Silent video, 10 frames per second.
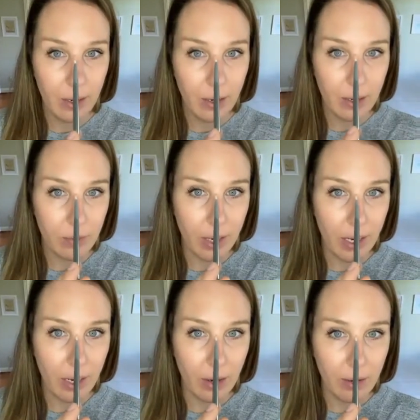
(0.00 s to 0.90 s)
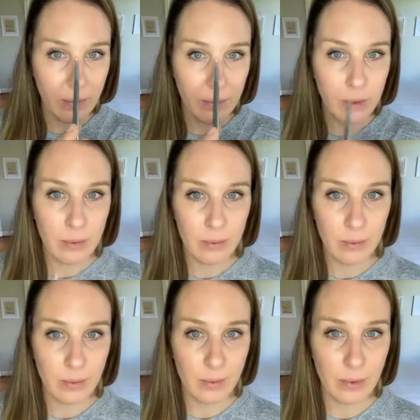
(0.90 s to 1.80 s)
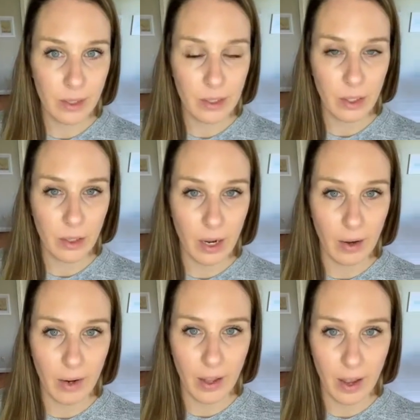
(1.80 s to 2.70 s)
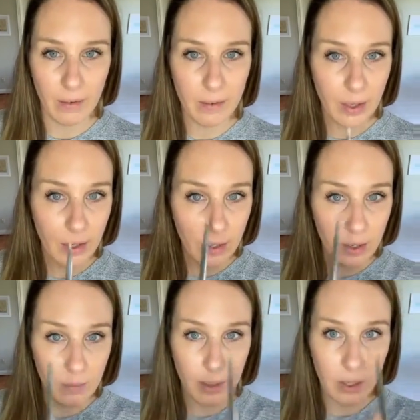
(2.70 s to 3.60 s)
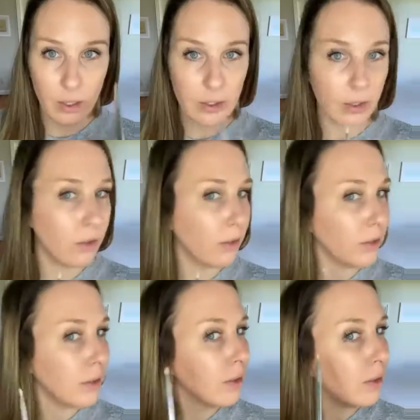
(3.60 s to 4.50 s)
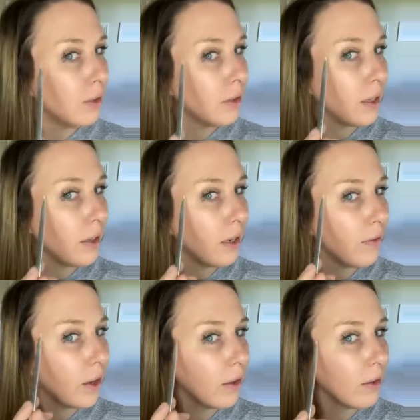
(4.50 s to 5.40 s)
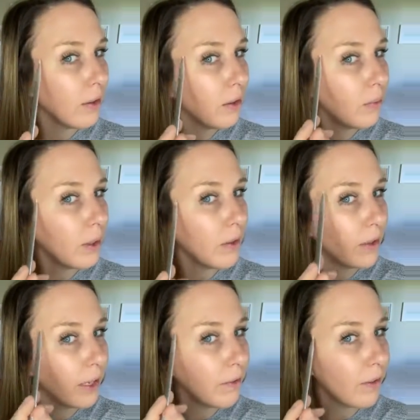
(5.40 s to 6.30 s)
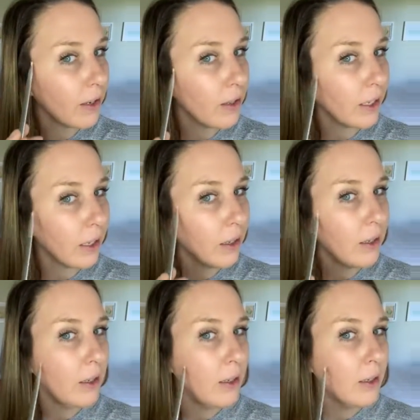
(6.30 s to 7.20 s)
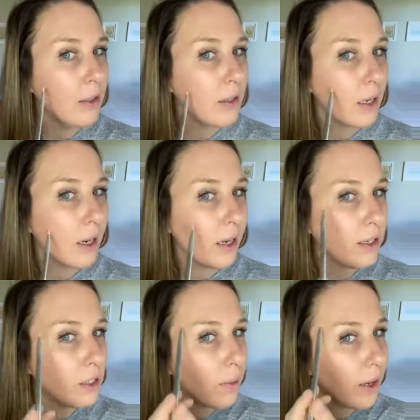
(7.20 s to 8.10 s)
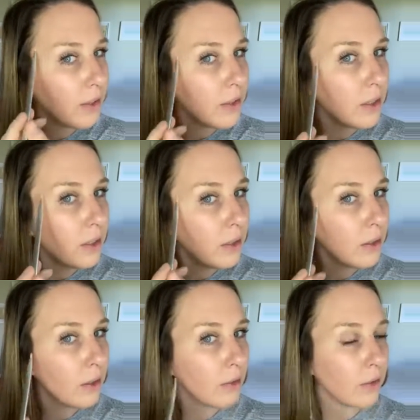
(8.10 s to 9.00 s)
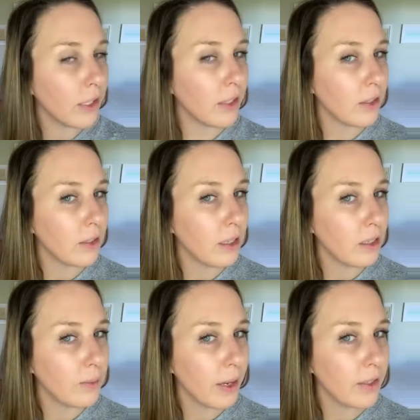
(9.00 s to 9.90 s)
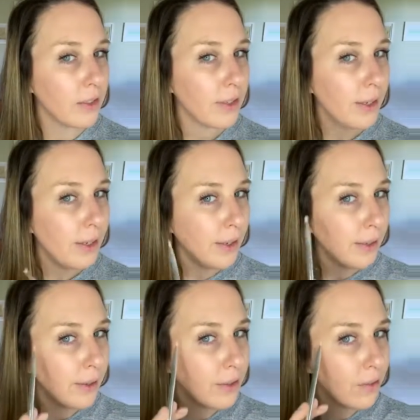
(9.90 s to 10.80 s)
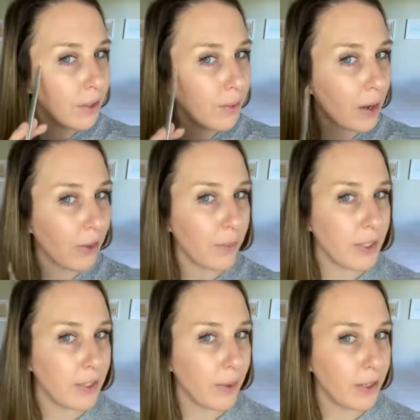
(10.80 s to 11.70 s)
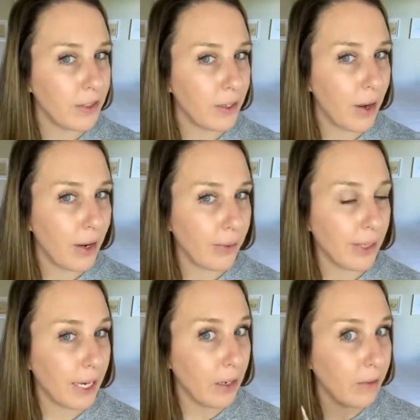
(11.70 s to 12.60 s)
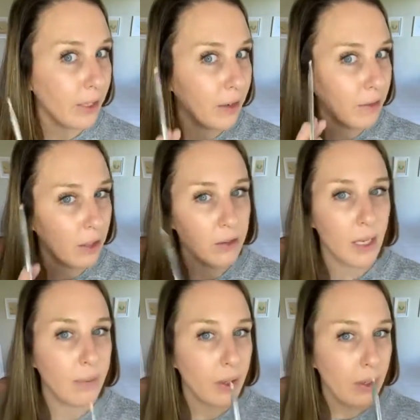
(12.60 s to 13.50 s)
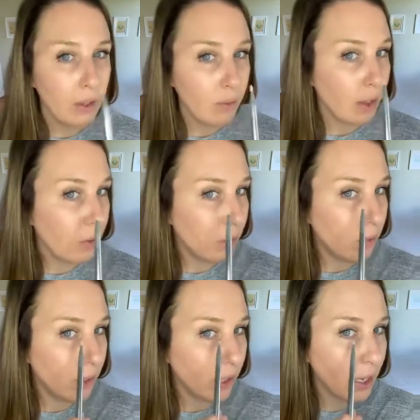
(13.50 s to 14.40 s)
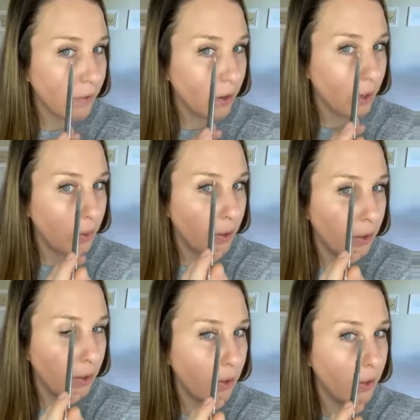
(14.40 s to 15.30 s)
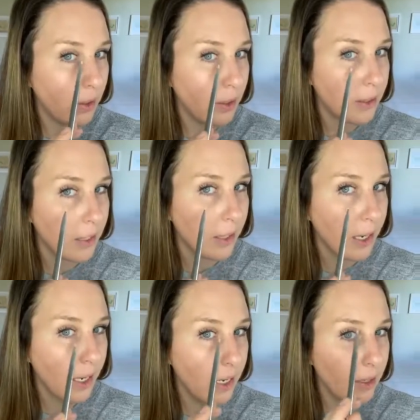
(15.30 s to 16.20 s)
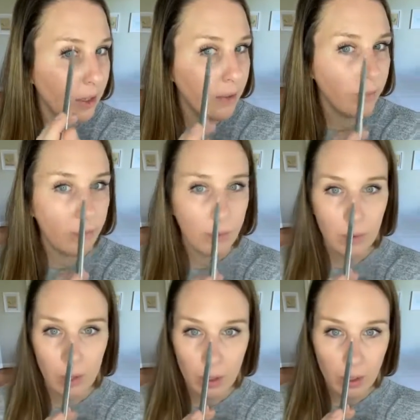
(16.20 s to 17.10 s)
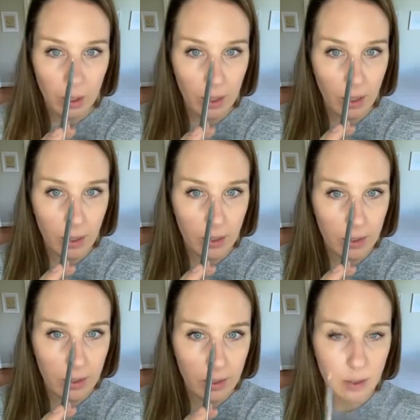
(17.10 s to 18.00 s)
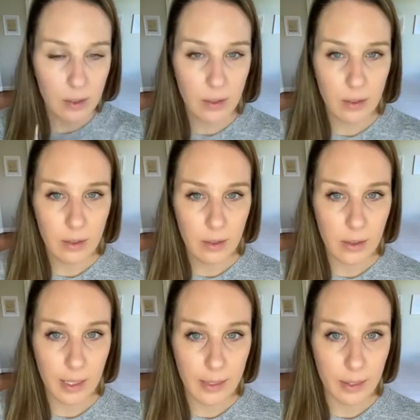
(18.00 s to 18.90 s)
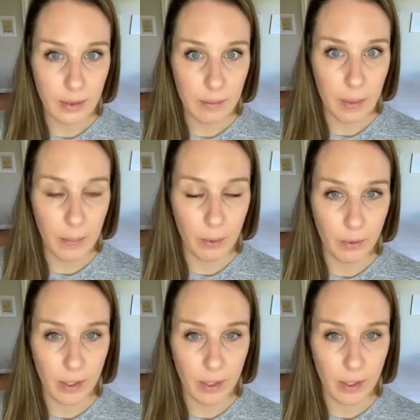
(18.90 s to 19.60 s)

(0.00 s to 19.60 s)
is right here, this third eye I have, my dark circles, and then I've got a little bit of like freckling, kind of age spots over here, sunspots. Those don't really bother me so much, so I don't really care if I cover those up, but I will want to cover up this area here, and then this nice little pimple right